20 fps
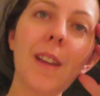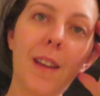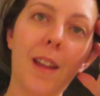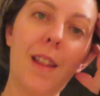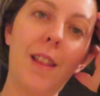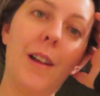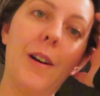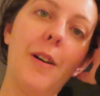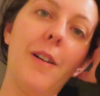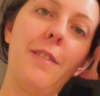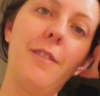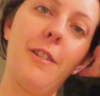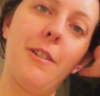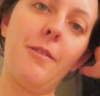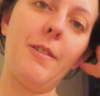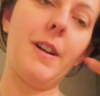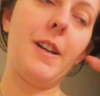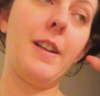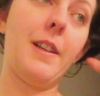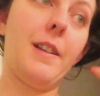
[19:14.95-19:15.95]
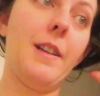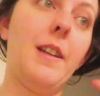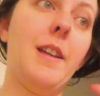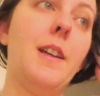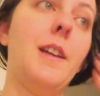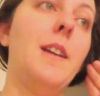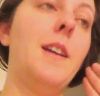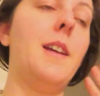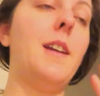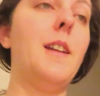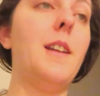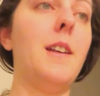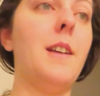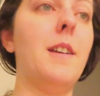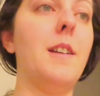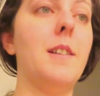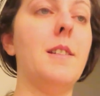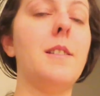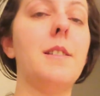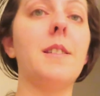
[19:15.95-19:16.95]
Hello everyone. It
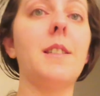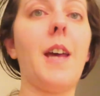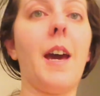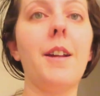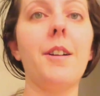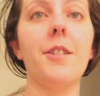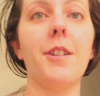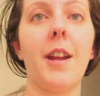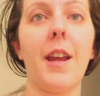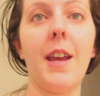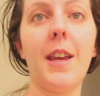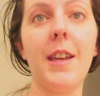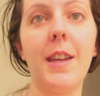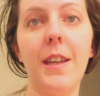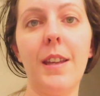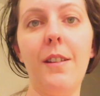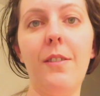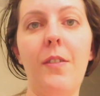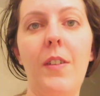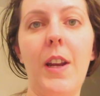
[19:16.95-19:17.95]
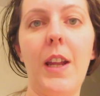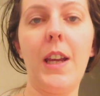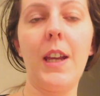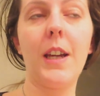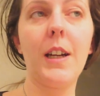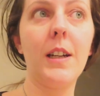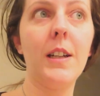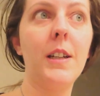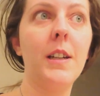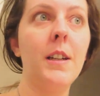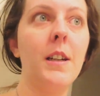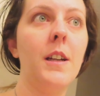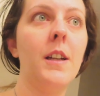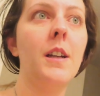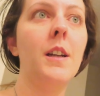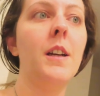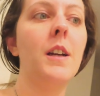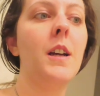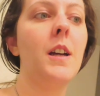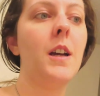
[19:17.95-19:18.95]
is Saturday evening,
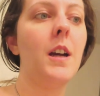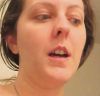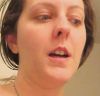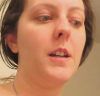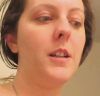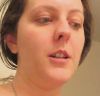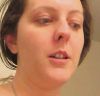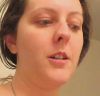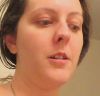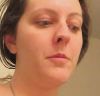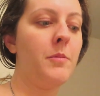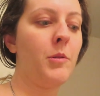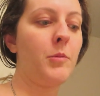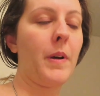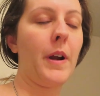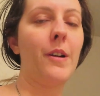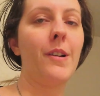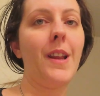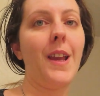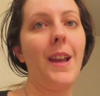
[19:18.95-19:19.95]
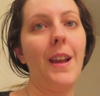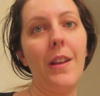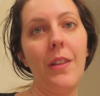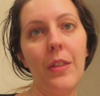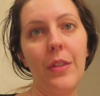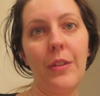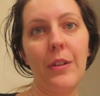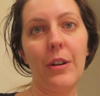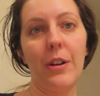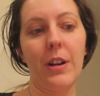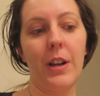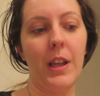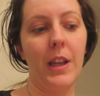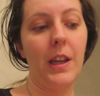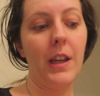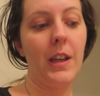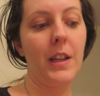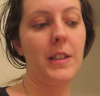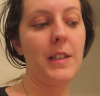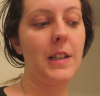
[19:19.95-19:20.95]
around
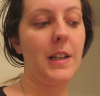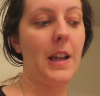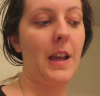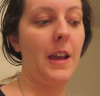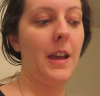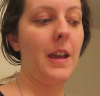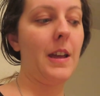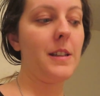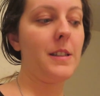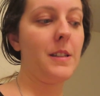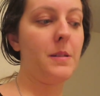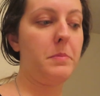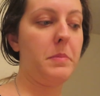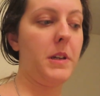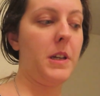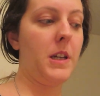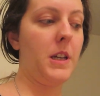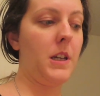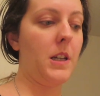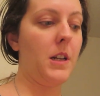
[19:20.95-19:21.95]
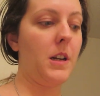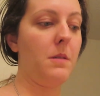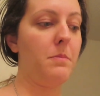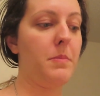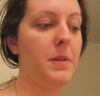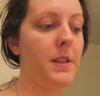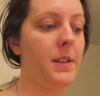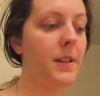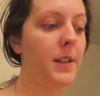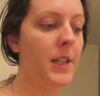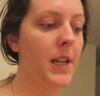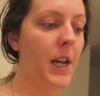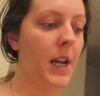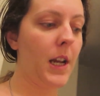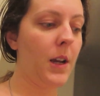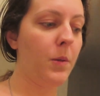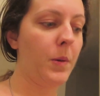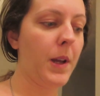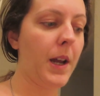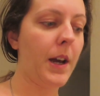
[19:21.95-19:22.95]
8:30. Today has been a busy
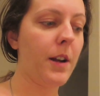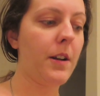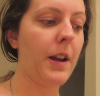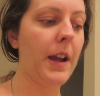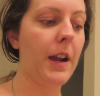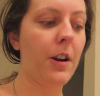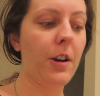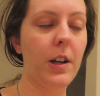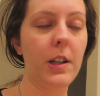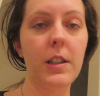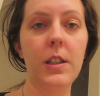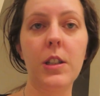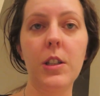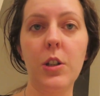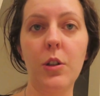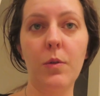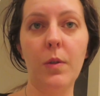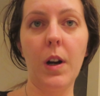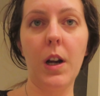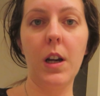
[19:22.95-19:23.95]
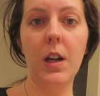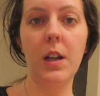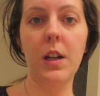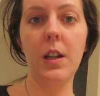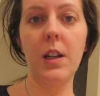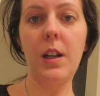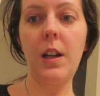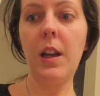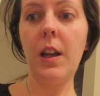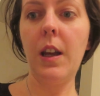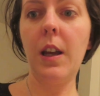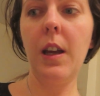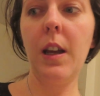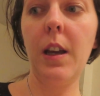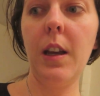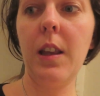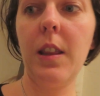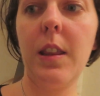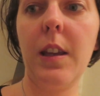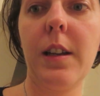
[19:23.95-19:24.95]
day. We had errands to run,
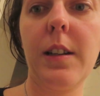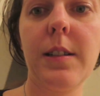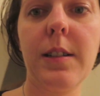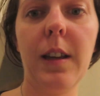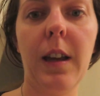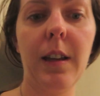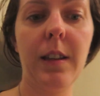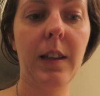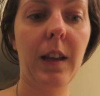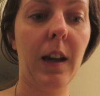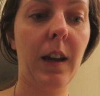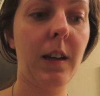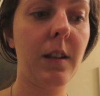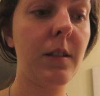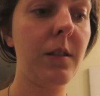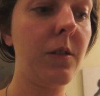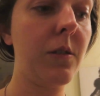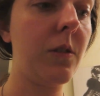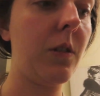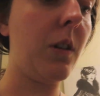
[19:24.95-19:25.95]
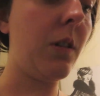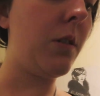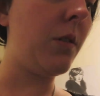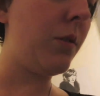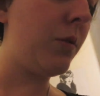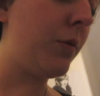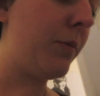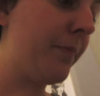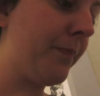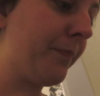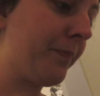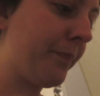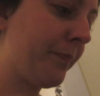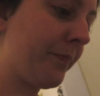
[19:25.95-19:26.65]
things like that. So